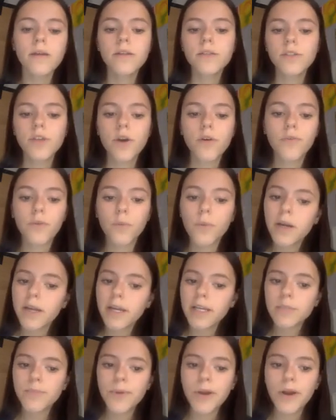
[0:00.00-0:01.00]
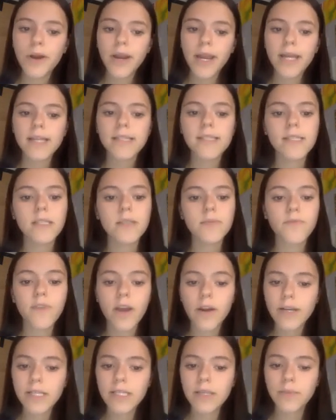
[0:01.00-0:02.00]
So for work experience, it's
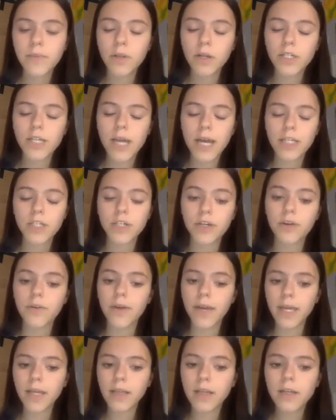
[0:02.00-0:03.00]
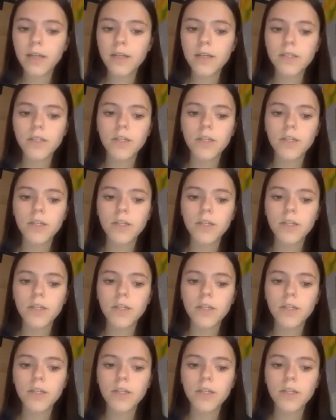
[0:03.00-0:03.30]
very similar to extracurriculars.